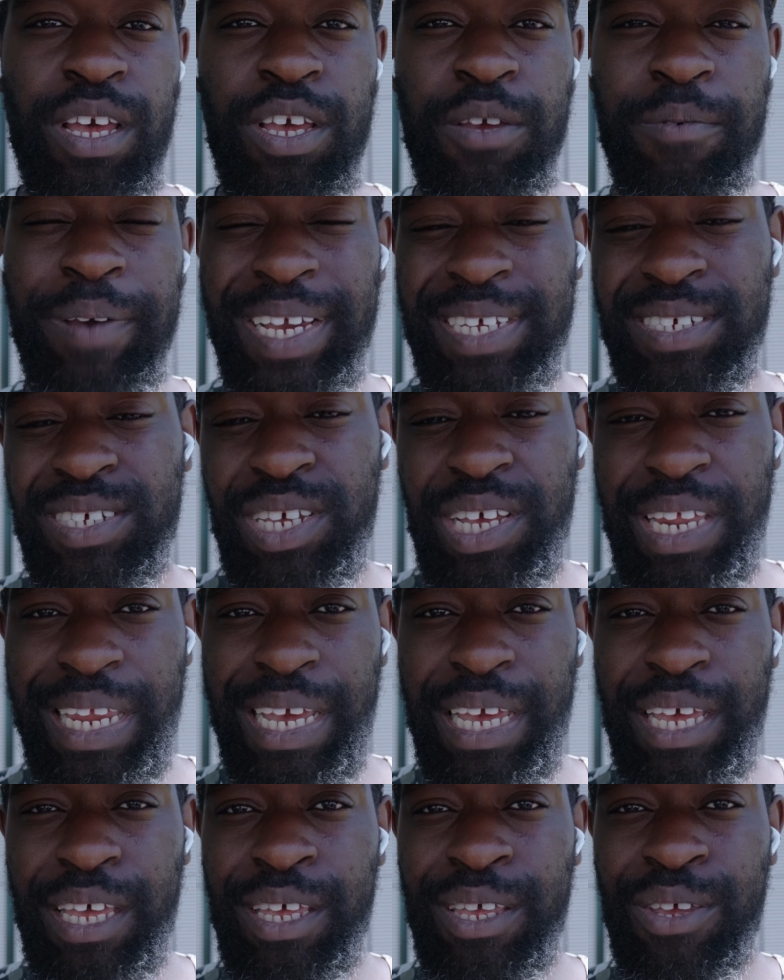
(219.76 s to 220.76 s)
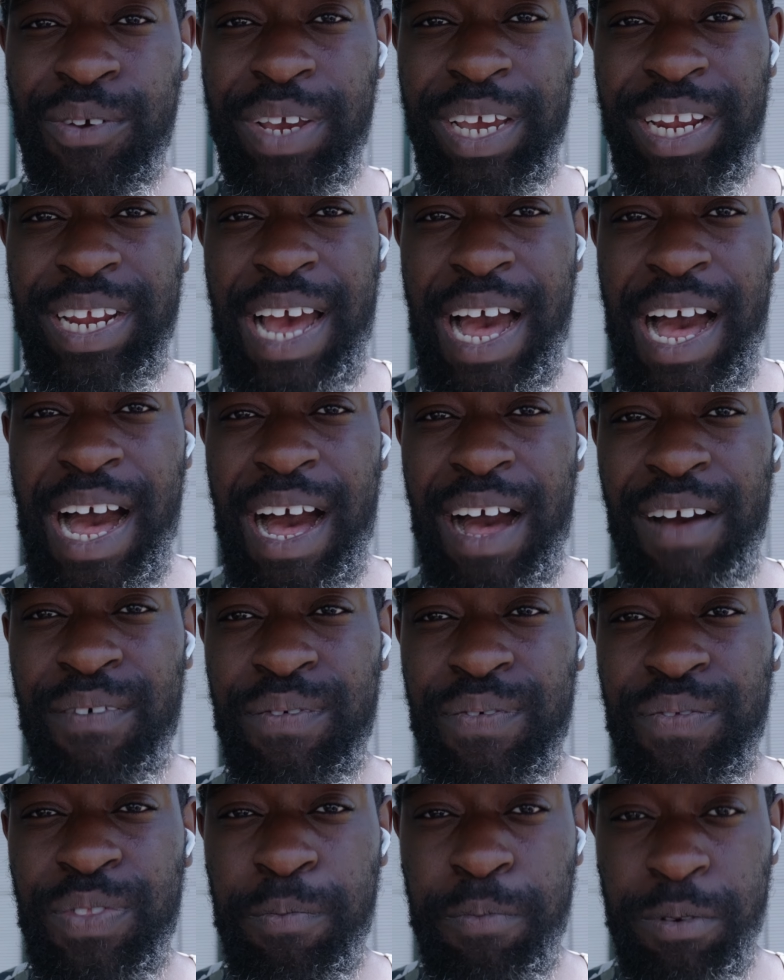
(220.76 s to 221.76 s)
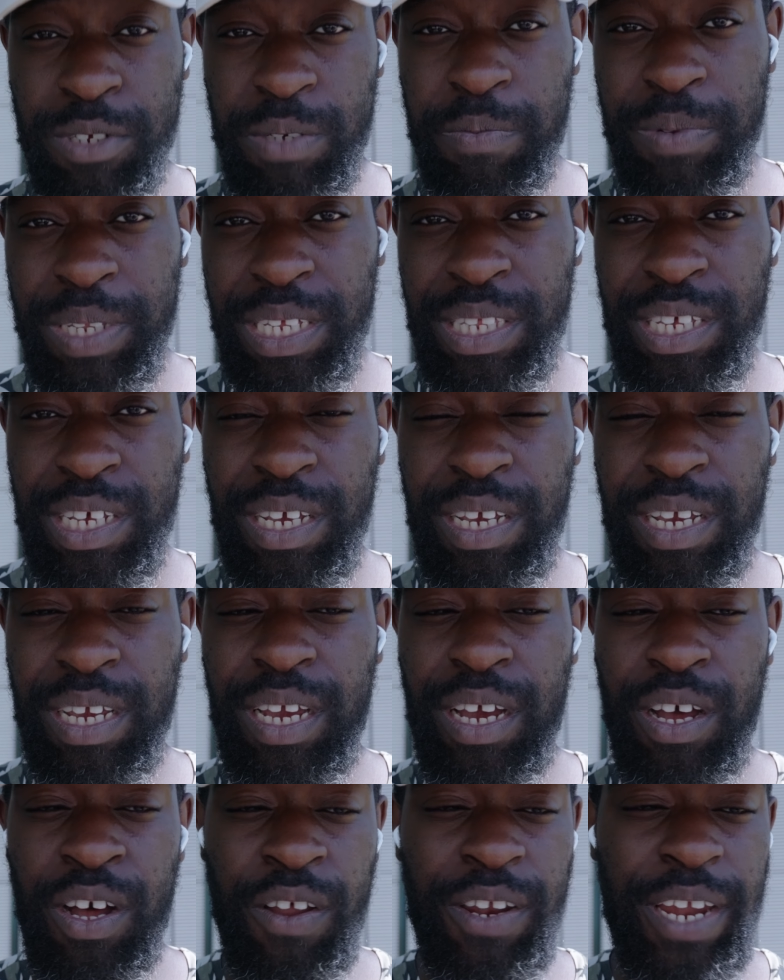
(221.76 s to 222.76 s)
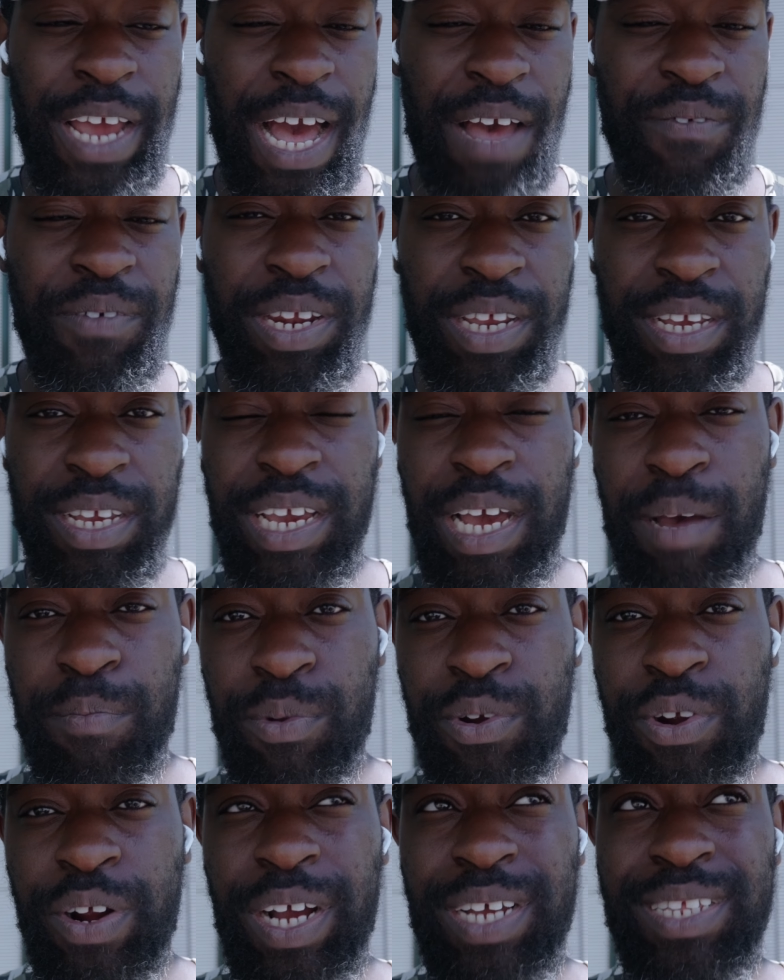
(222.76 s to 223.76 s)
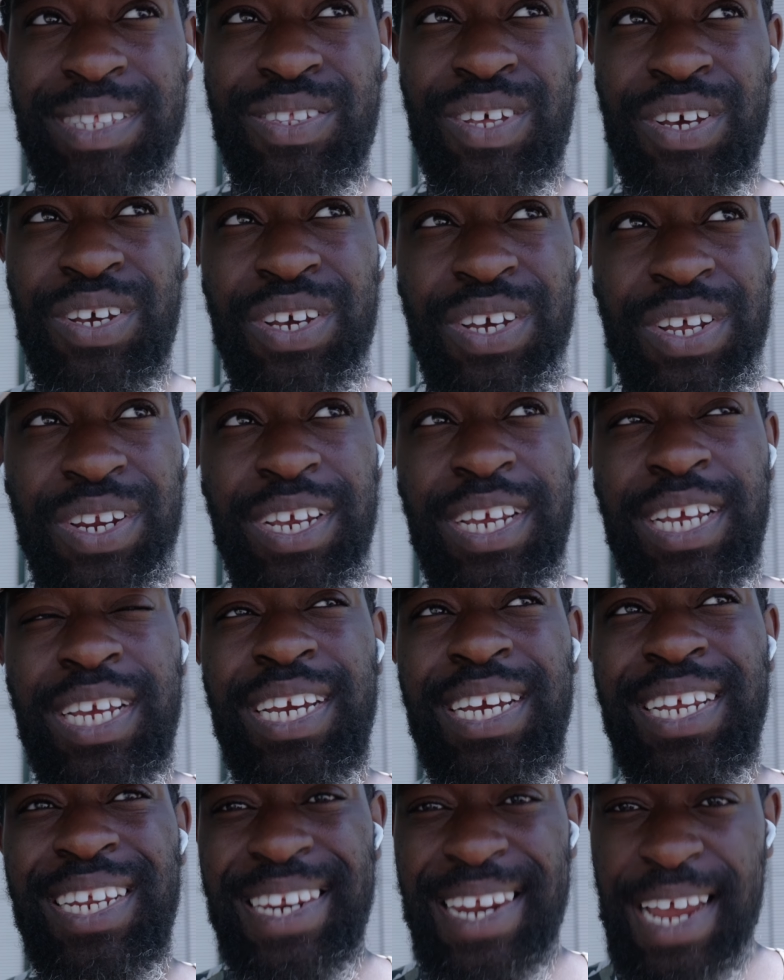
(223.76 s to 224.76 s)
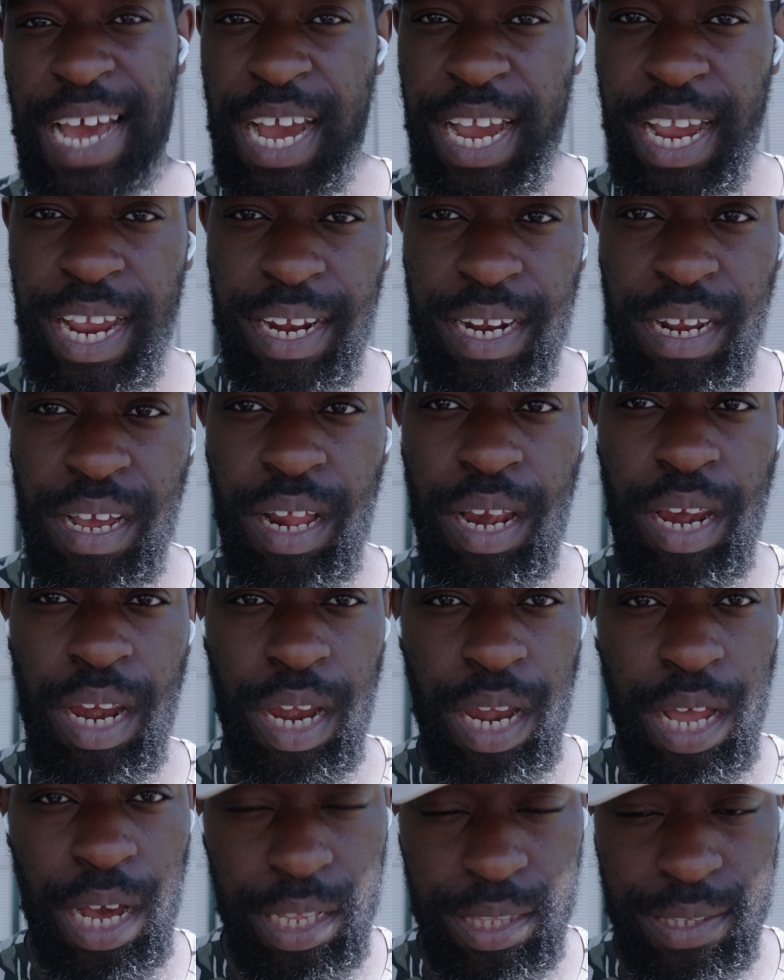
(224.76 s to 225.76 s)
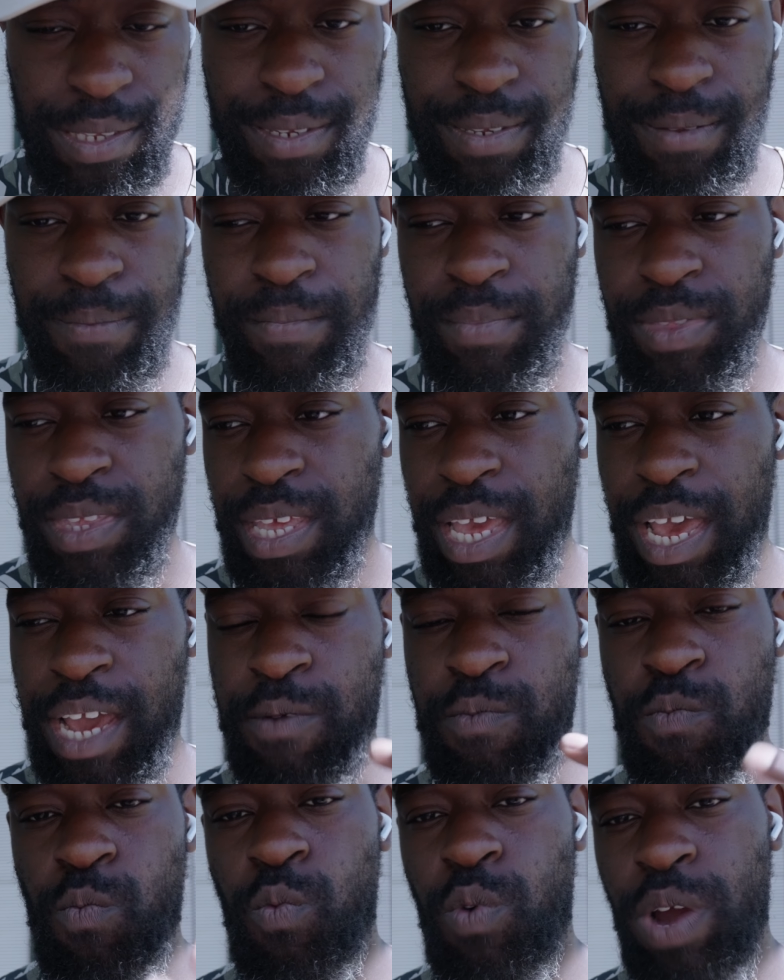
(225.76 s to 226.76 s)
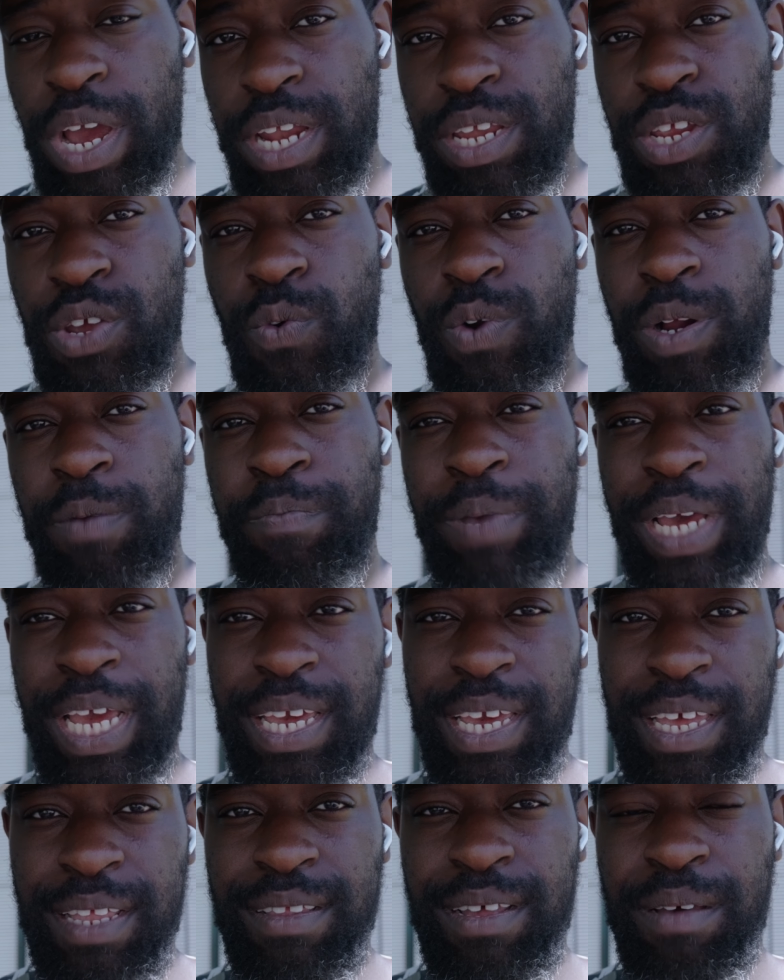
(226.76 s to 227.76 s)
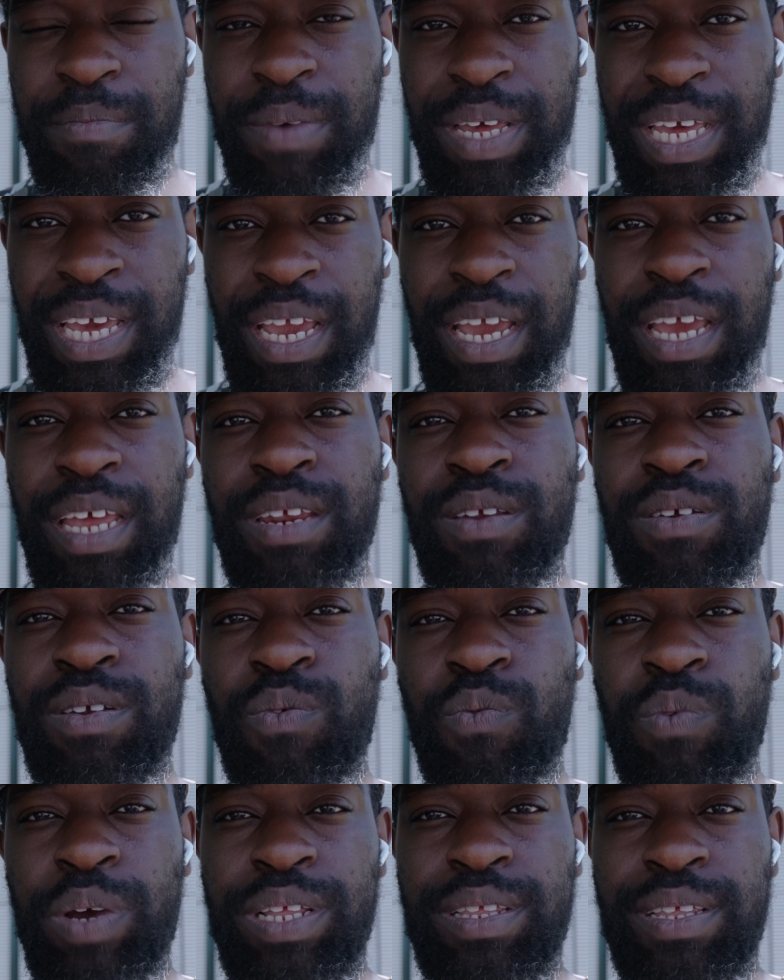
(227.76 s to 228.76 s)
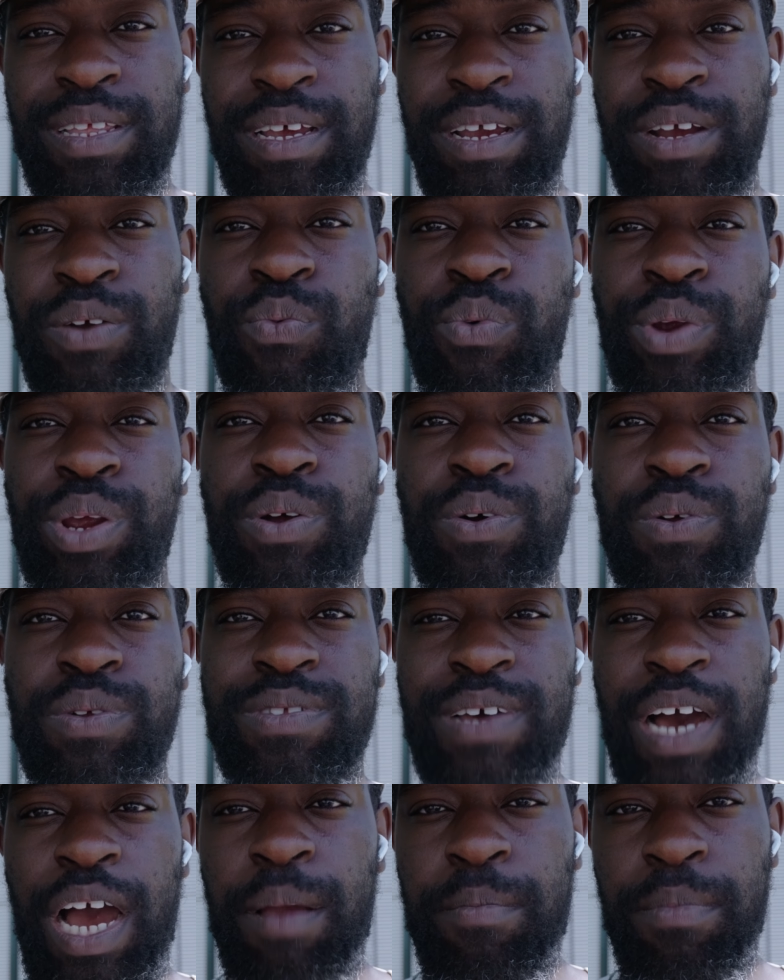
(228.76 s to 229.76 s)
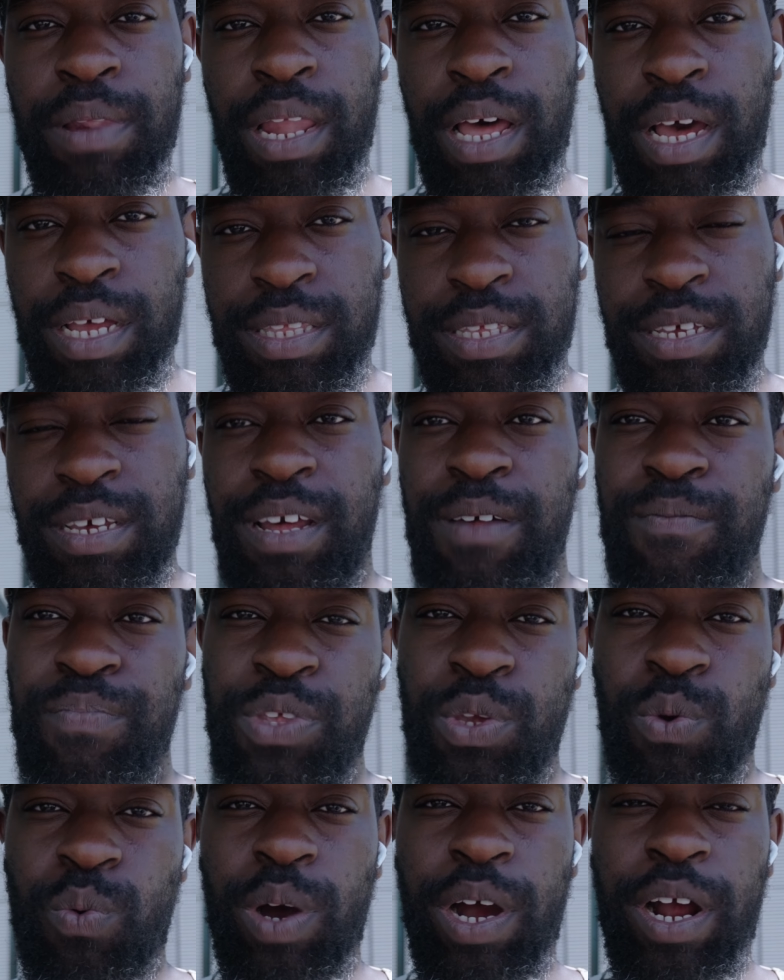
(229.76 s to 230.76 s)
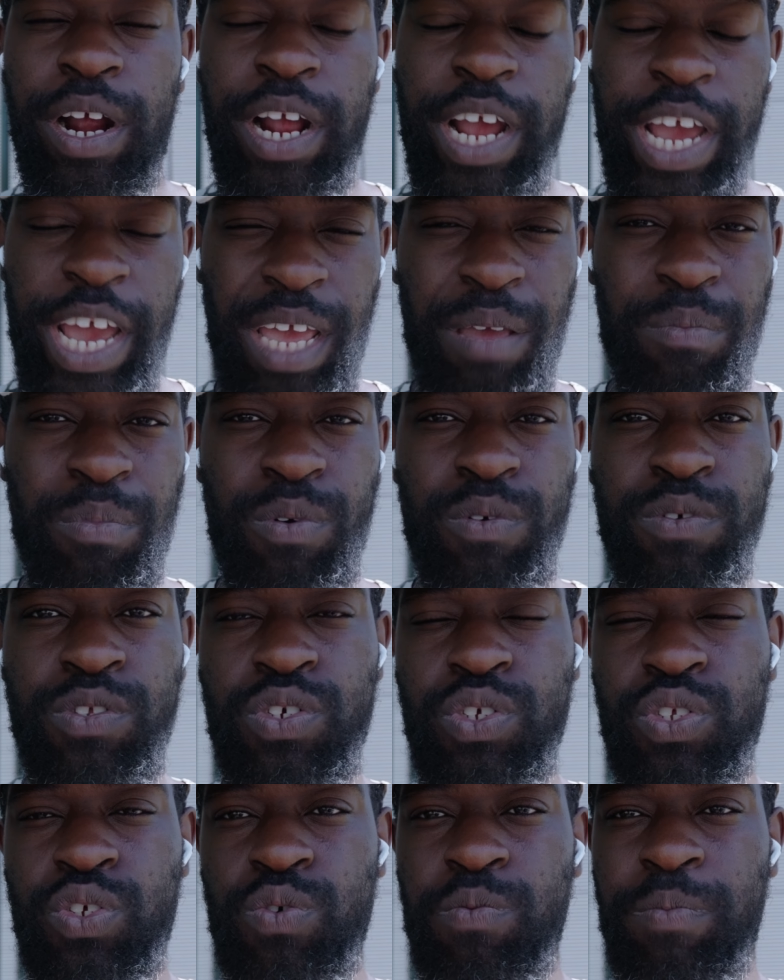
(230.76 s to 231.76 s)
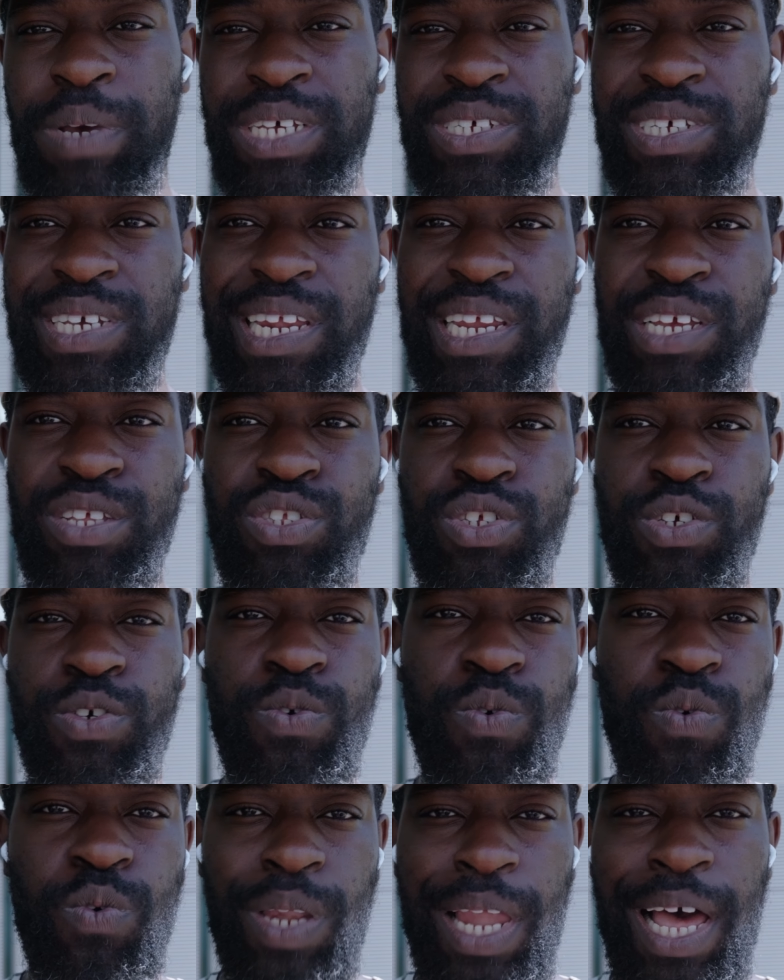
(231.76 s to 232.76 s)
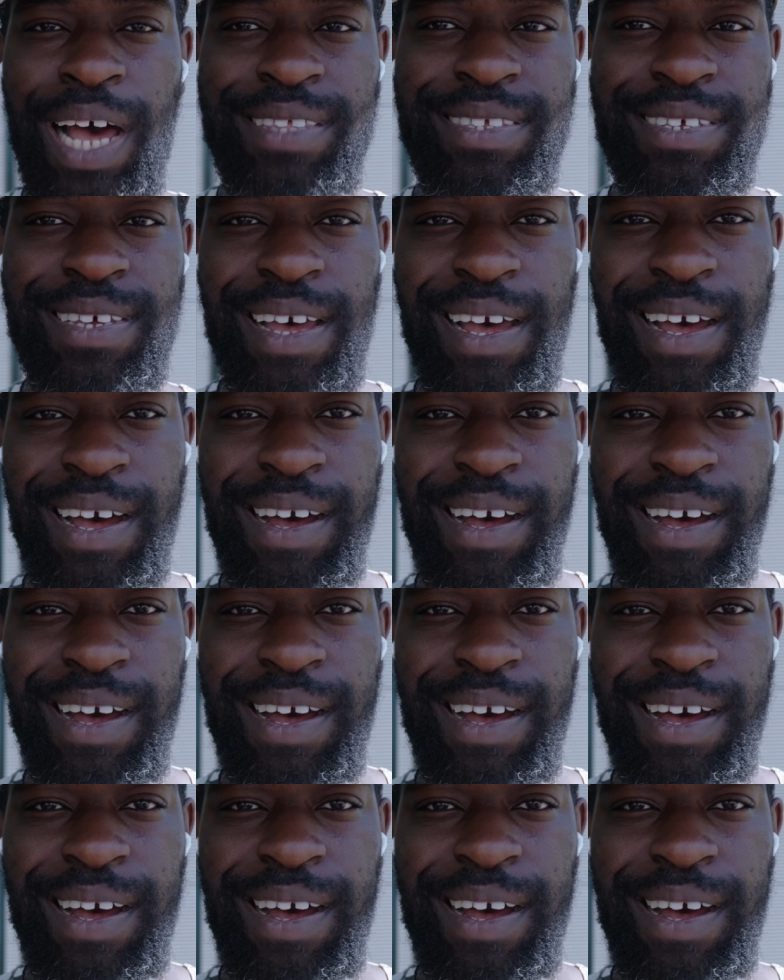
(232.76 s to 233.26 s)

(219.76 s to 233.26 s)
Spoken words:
basically you can have the possibility on having in camera 39 LUTs, and when you are baking them in with the real-time LUT, you are able to do basically 2 LUTs